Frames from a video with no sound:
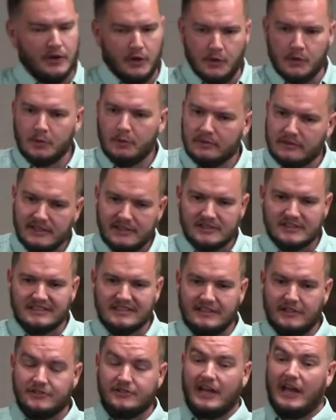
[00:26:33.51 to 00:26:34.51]
You're the religious
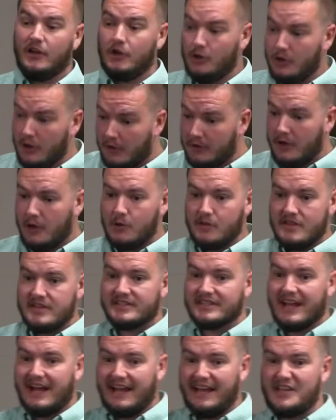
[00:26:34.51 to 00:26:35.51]
leaders, and you don't know who this
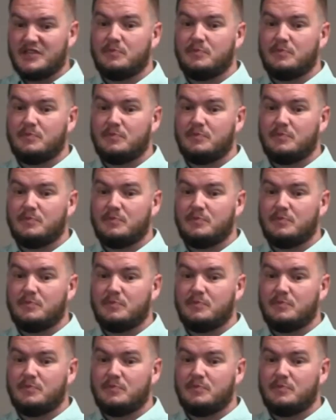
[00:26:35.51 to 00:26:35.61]
guy is,